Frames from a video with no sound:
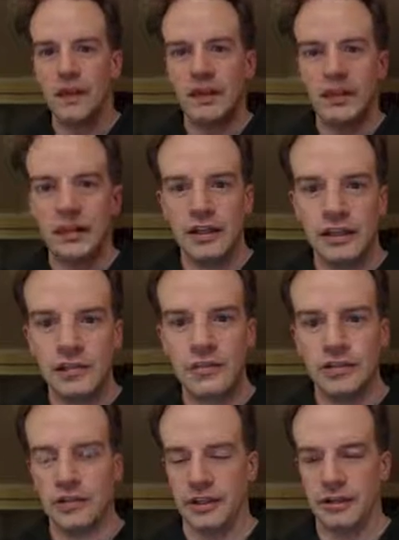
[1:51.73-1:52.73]
In
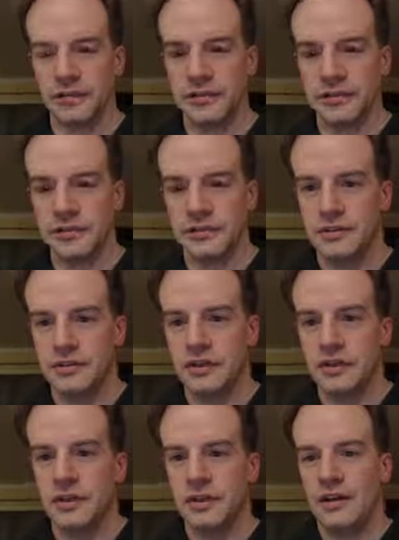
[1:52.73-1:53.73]
insulators,
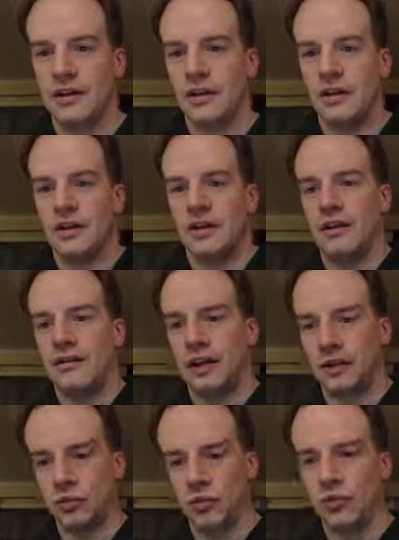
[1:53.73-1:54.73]

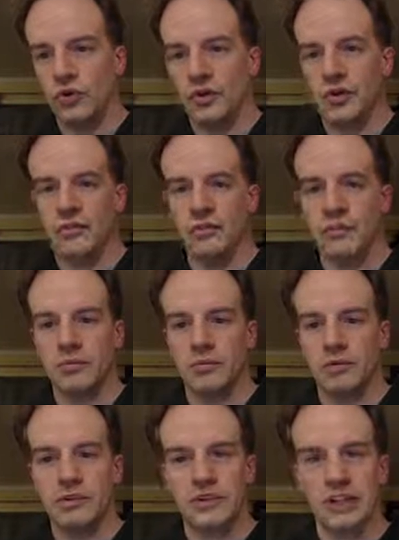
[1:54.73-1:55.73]
like wood and
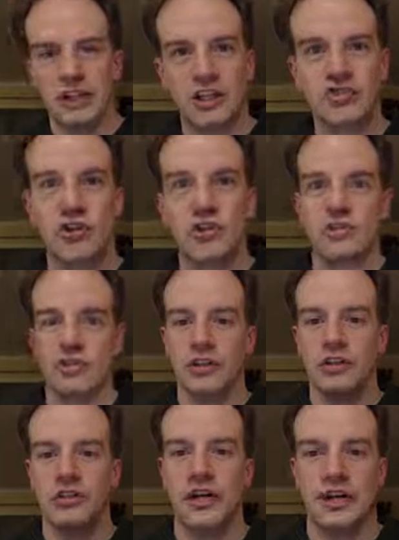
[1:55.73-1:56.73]
rubber, the electrons are
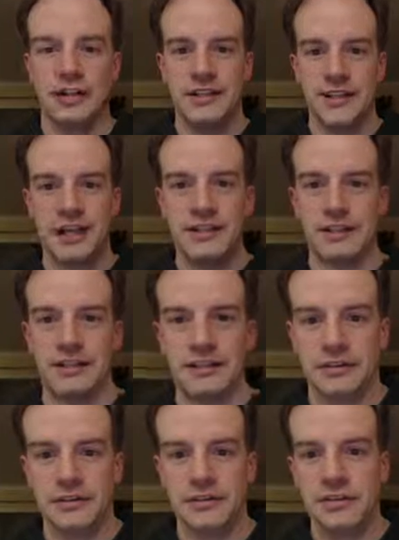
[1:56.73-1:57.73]
held on tightly,
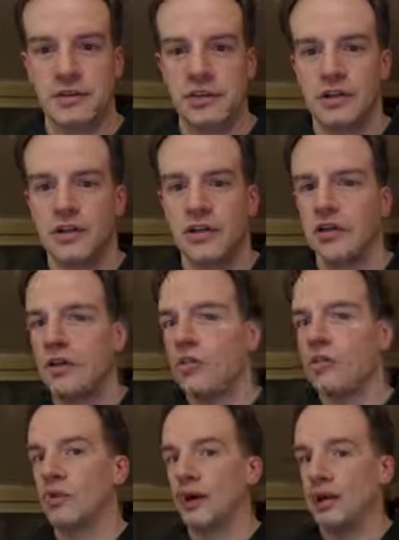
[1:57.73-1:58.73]

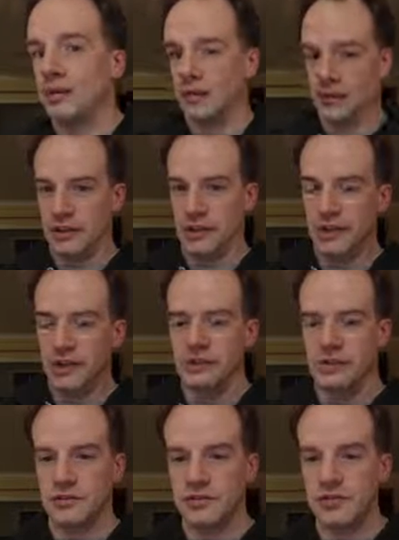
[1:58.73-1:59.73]
whereas in
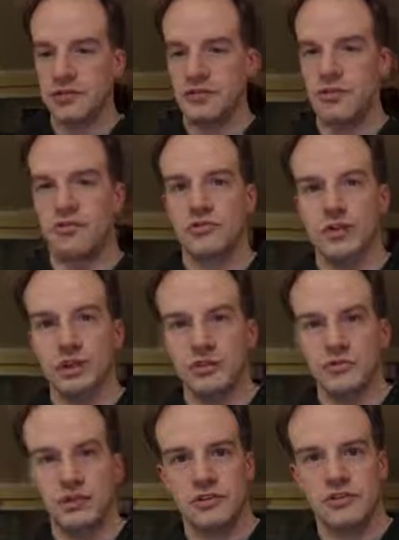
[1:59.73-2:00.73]
conductors, those
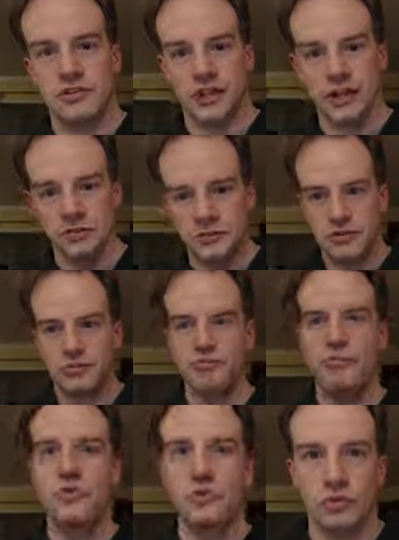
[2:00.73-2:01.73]
electrons are allowed to
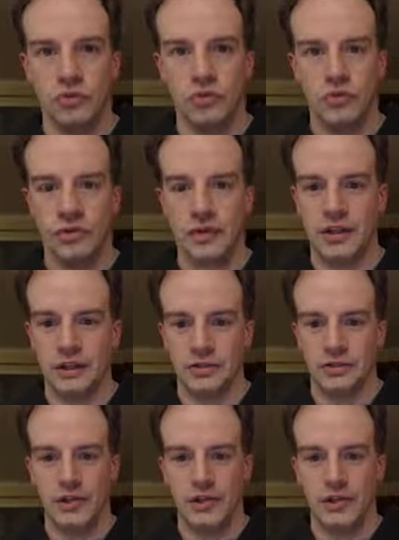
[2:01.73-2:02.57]
move and to